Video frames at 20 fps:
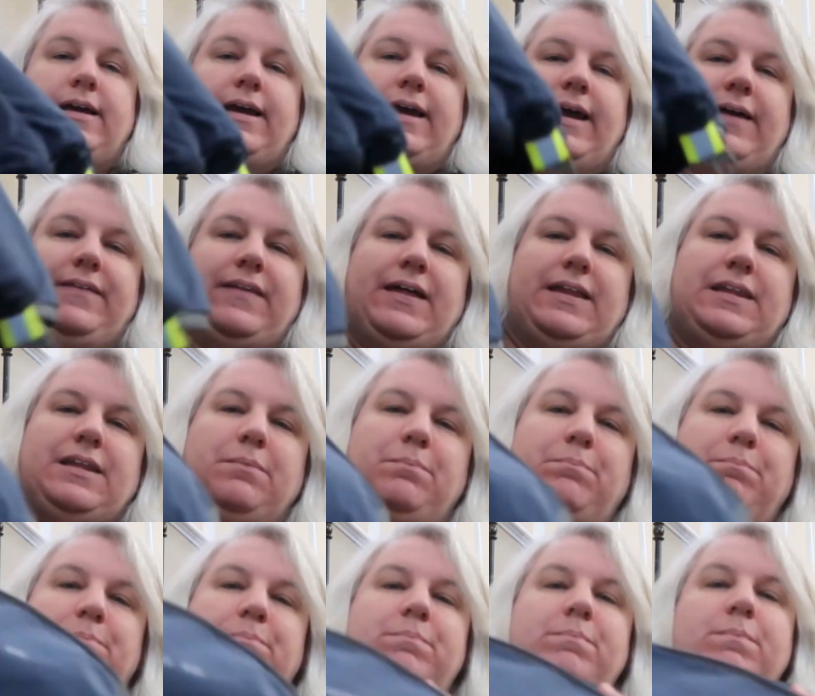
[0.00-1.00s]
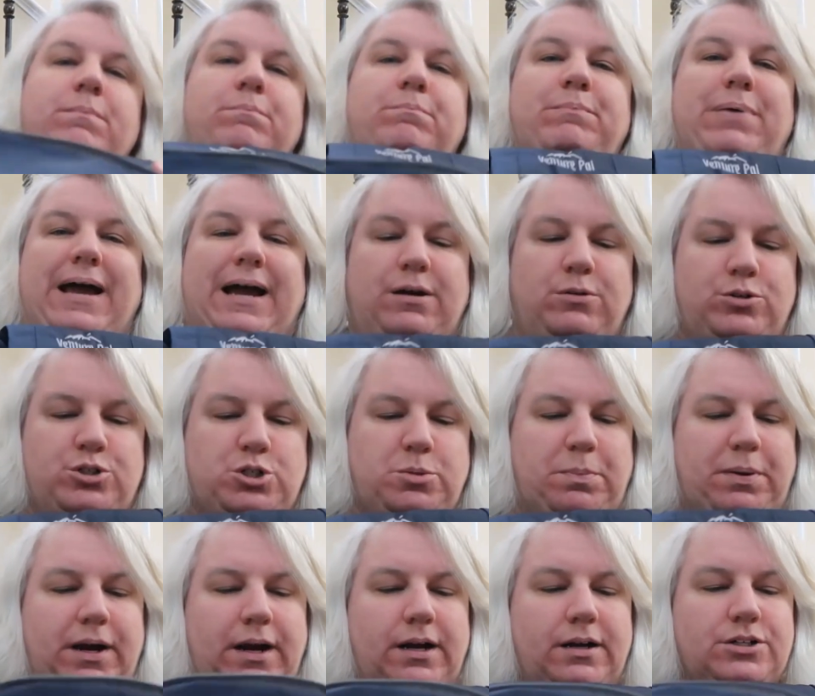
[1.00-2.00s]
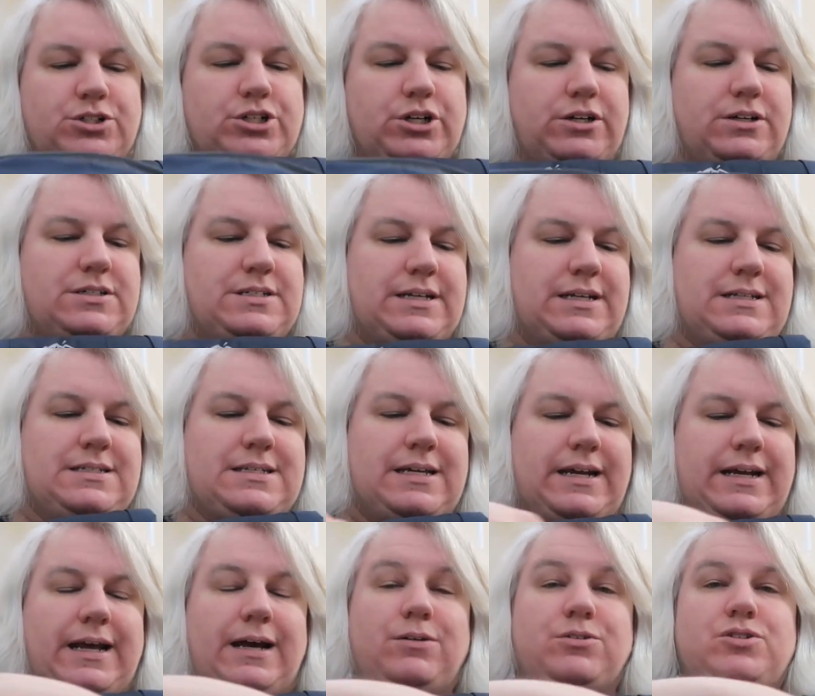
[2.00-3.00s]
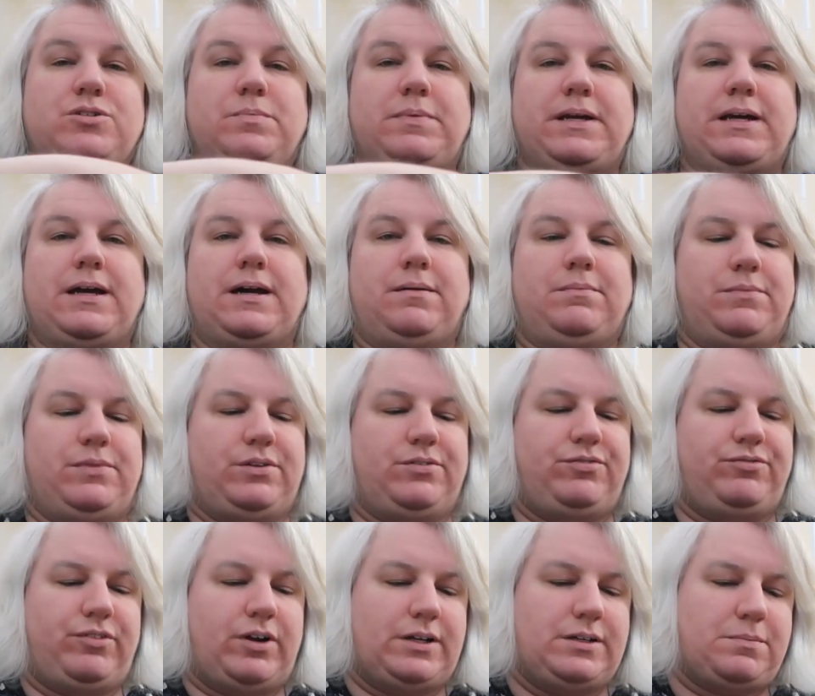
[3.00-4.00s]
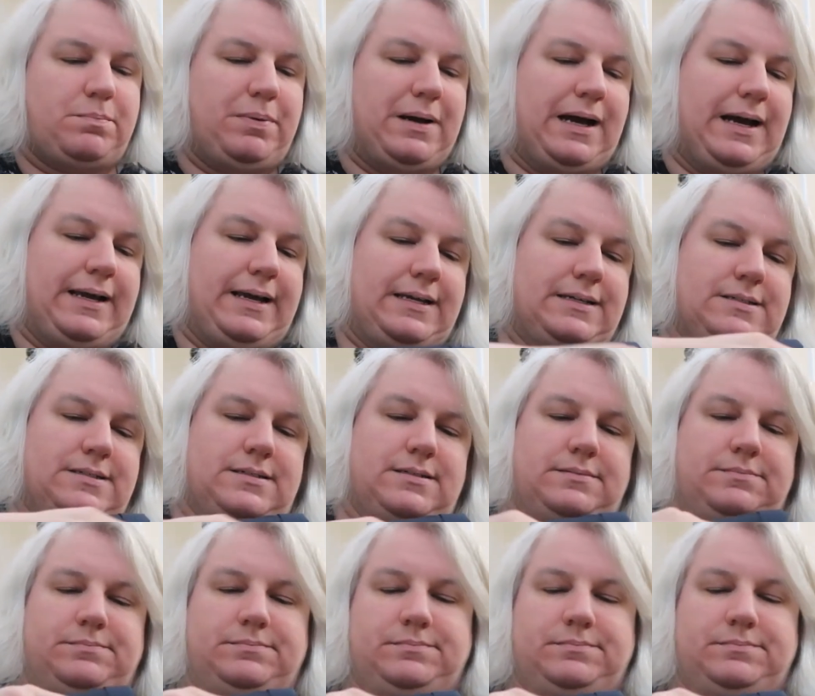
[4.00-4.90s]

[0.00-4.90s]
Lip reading: And then the pouch part turns inside out to become the front pocket.